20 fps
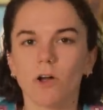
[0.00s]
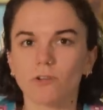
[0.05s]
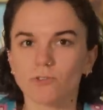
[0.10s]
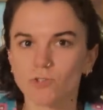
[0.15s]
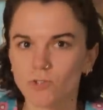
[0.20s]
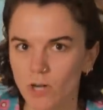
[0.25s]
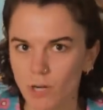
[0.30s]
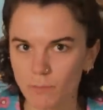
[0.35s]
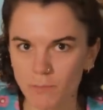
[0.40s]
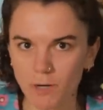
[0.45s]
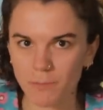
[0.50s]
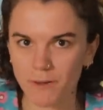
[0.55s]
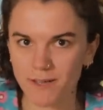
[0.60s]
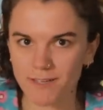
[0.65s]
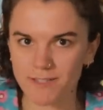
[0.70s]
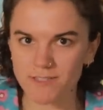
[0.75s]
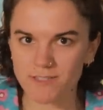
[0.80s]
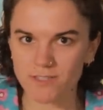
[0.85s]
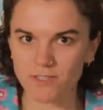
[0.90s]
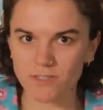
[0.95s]
I'll try my
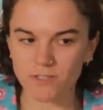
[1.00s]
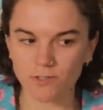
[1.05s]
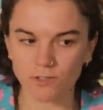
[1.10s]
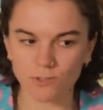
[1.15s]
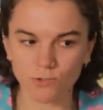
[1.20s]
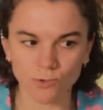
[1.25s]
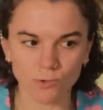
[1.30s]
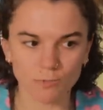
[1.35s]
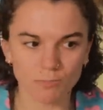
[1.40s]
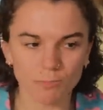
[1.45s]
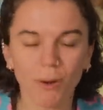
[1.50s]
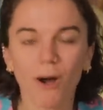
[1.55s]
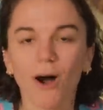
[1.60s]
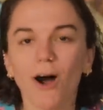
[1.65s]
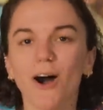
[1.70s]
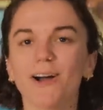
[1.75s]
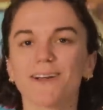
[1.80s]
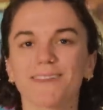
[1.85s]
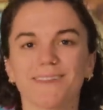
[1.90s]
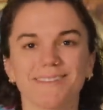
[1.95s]
best to
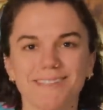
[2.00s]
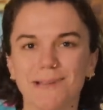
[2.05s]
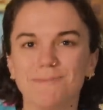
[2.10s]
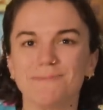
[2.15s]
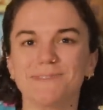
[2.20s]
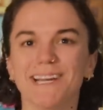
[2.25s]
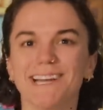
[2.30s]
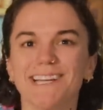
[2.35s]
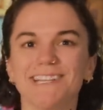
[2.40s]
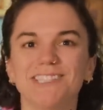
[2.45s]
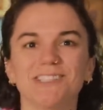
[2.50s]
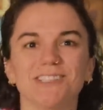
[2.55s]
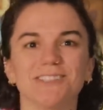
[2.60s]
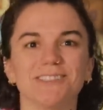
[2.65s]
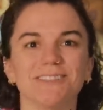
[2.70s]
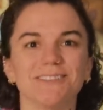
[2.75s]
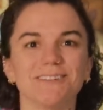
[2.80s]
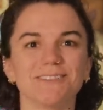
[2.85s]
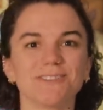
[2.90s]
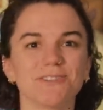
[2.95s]
park the
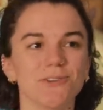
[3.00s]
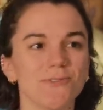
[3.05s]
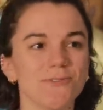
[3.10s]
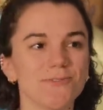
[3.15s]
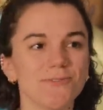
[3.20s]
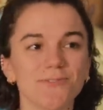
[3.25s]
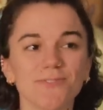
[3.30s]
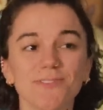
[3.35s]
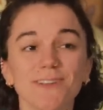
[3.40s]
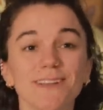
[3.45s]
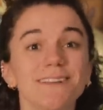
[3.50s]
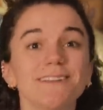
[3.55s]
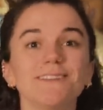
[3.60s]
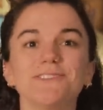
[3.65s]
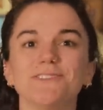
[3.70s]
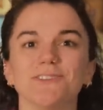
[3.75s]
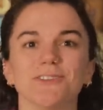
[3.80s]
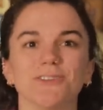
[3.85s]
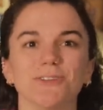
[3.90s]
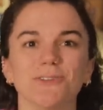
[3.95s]
temptation to
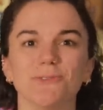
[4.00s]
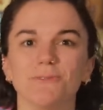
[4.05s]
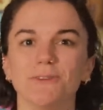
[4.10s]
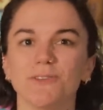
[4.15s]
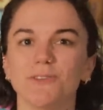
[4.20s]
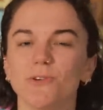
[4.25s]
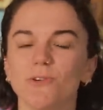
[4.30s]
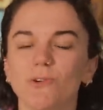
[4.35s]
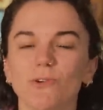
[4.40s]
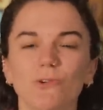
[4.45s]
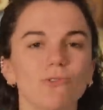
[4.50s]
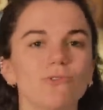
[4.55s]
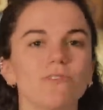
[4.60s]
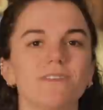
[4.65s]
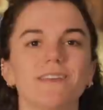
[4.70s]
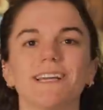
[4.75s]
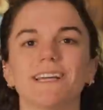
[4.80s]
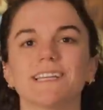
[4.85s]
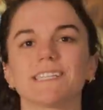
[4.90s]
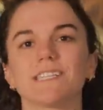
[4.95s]
flood you with all the
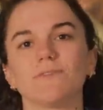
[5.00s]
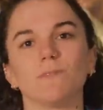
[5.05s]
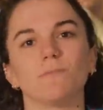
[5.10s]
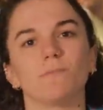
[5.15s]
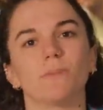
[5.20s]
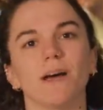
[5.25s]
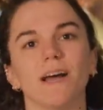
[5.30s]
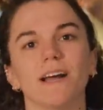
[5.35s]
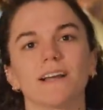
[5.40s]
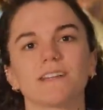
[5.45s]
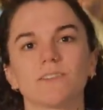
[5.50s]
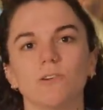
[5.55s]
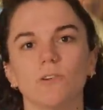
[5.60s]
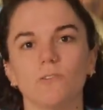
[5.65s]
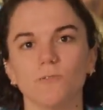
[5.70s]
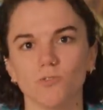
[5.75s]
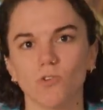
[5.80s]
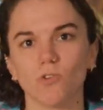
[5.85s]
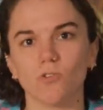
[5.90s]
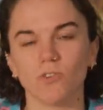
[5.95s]
negative impacts
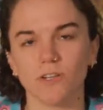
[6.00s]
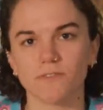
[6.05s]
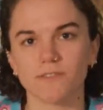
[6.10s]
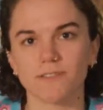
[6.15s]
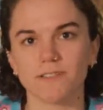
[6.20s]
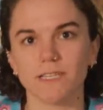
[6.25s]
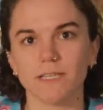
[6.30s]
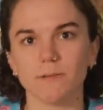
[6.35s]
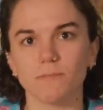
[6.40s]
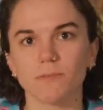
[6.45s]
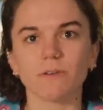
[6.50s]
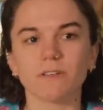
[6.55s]
of not enough sleep,